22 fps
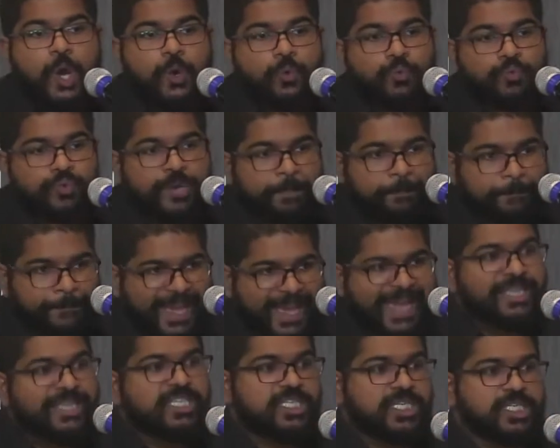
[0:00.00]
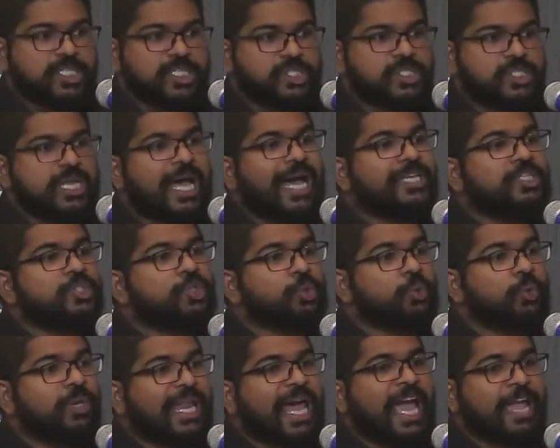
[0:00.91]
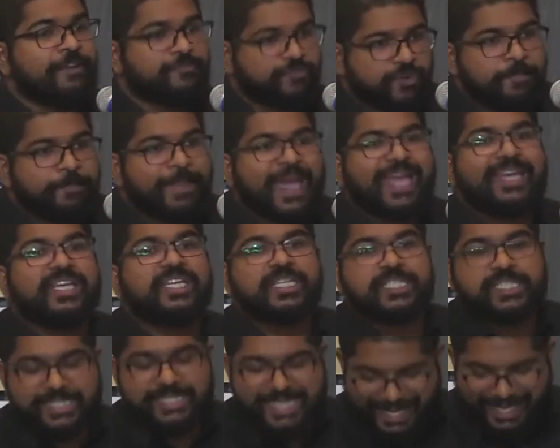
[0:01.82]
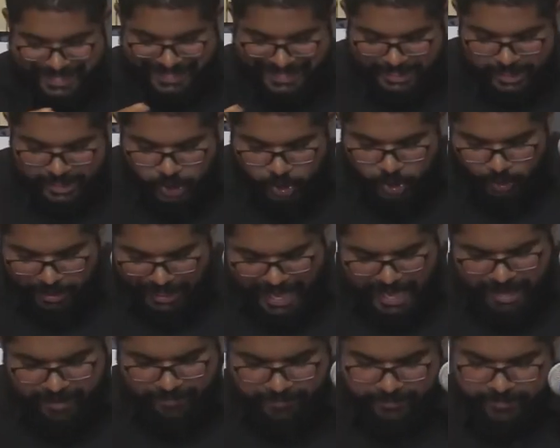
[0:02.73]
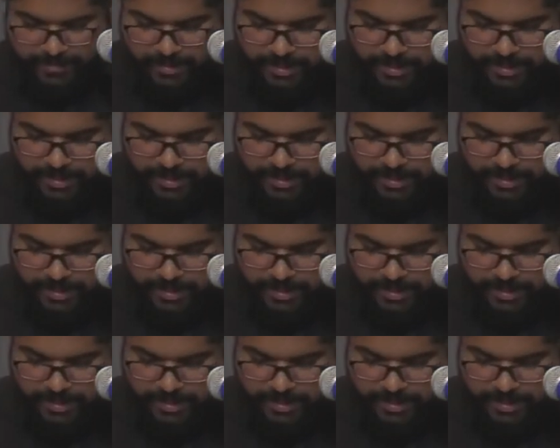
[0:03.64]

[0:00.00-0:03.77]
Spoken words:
repentance unto life, repentance that leads to life.